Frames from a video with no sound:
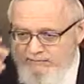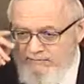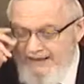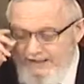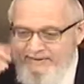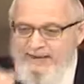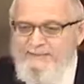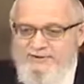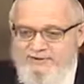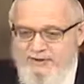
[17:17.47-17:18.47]
Then it became a
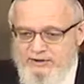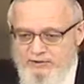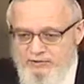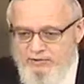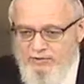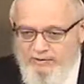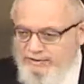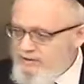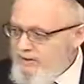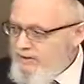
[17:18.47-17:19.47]
discontinued coin.
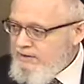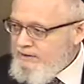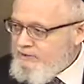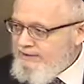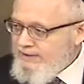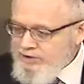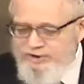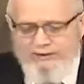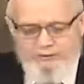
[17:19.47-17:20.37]
So initially,